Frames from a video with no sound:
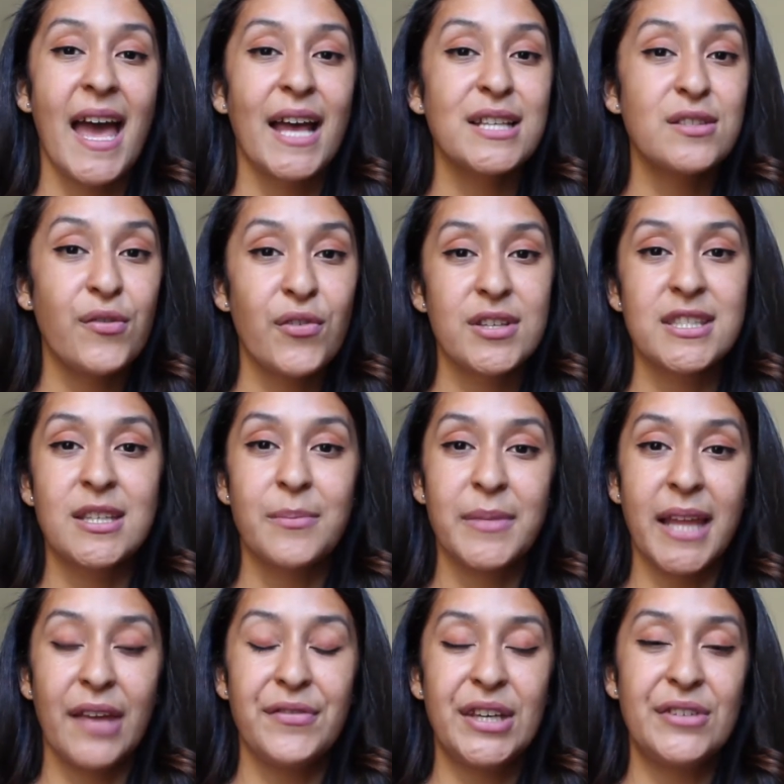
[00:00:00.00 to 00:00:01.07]
As for some
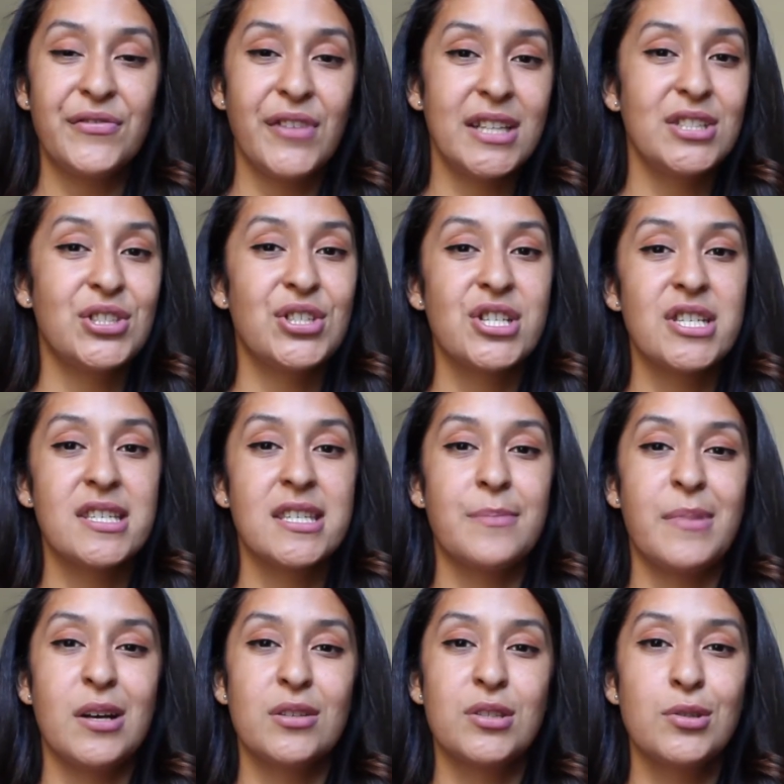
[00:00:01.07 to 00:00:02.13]
life adventures,
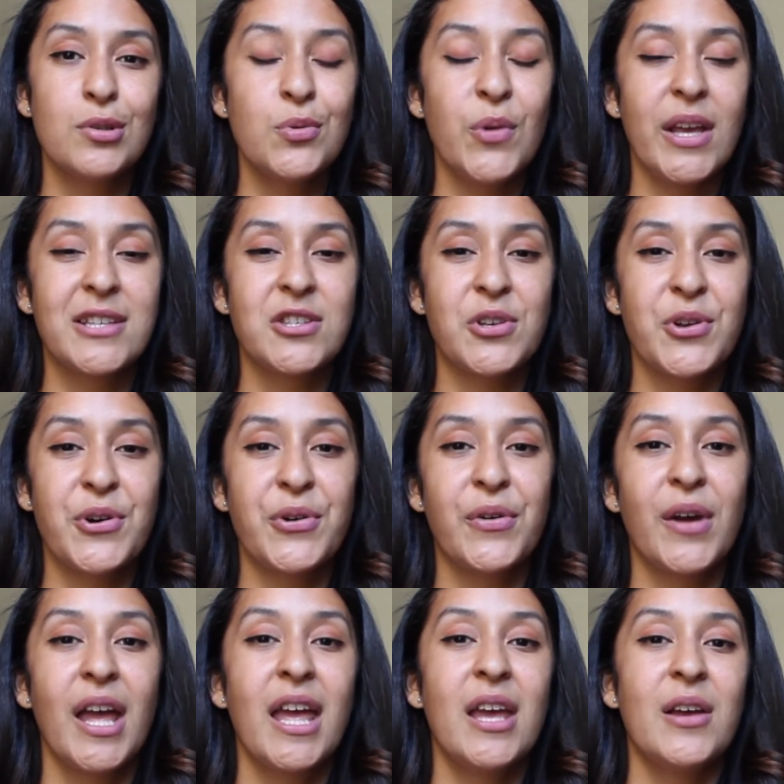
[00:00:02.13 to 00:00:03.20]
about 2 weeks
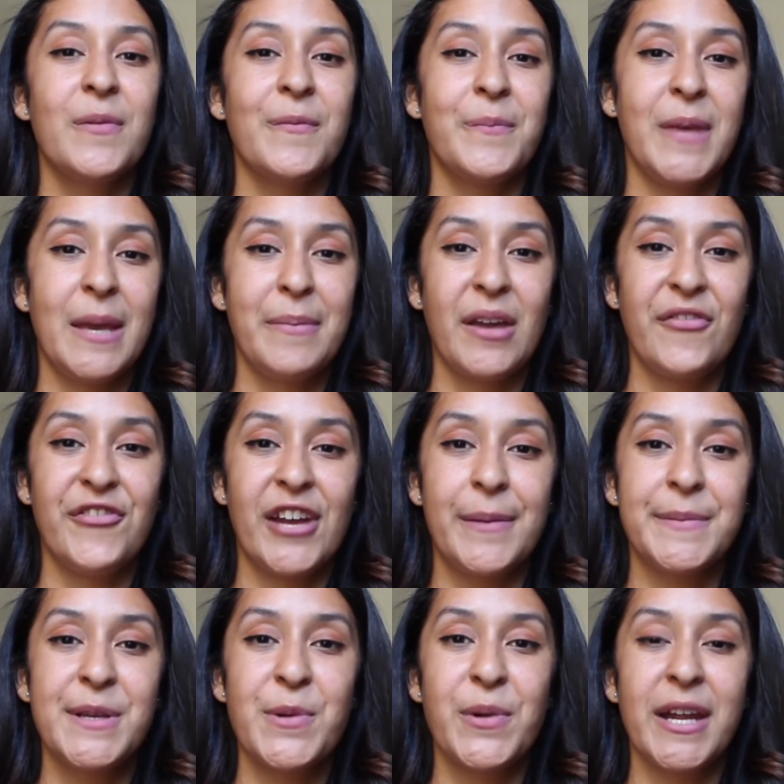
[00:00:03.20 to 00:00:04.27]
ago, me and my
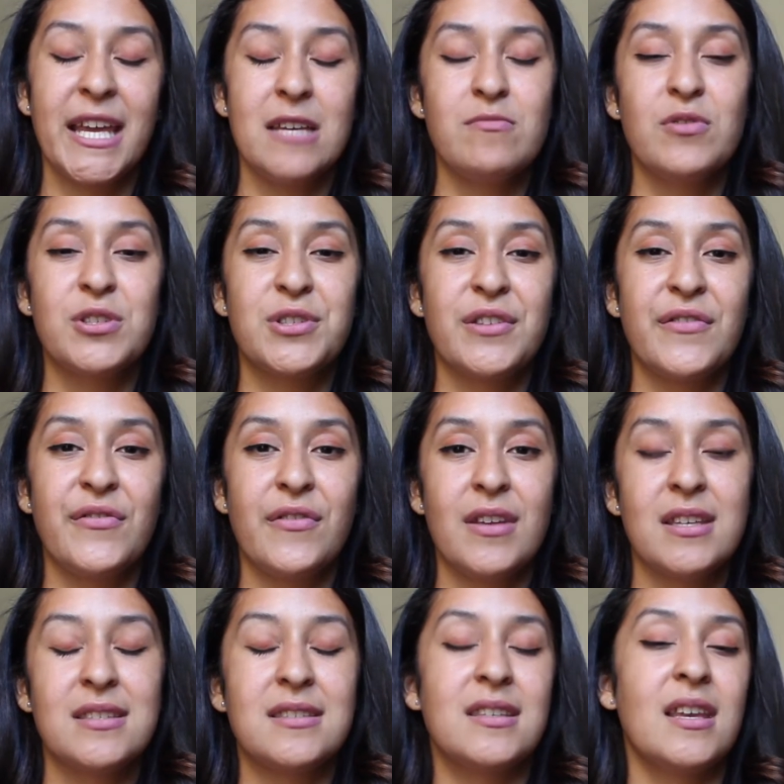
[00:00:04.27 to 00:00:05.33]
family were able to
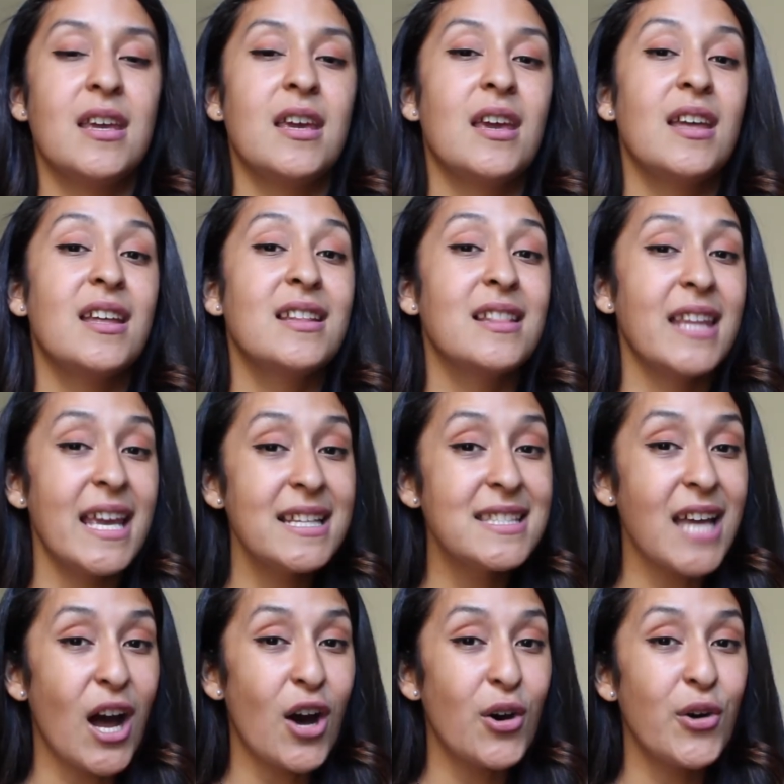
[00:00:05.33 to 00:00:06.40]
visit Lake
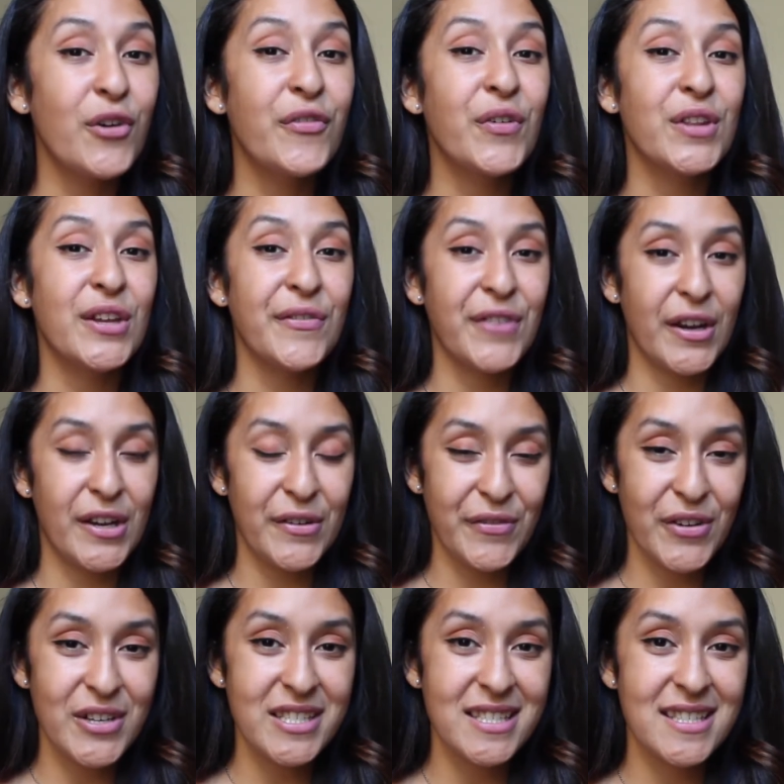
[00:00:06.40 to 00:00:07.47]
Tahoe for the very
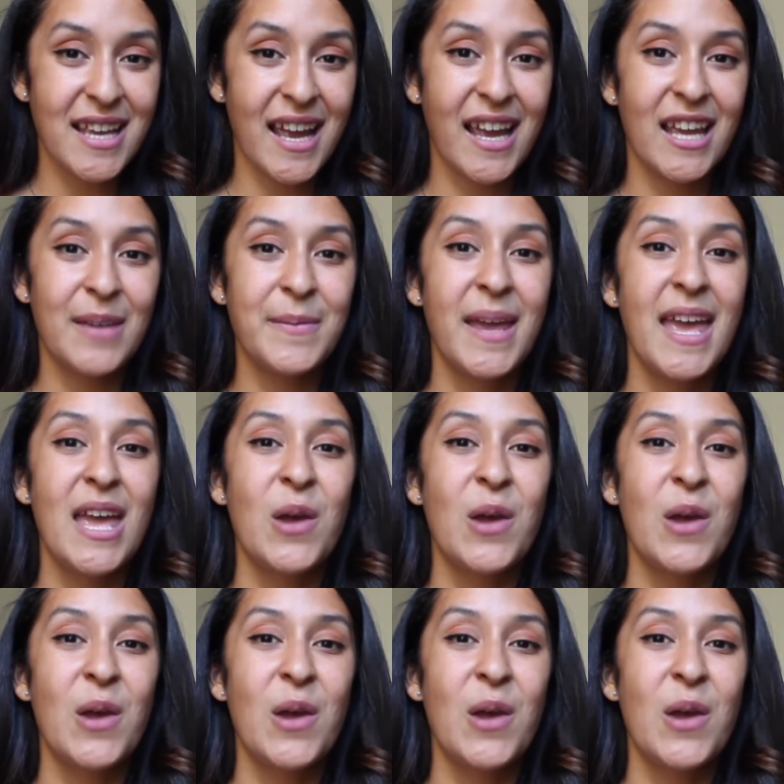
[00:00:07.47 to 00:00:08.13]
first time.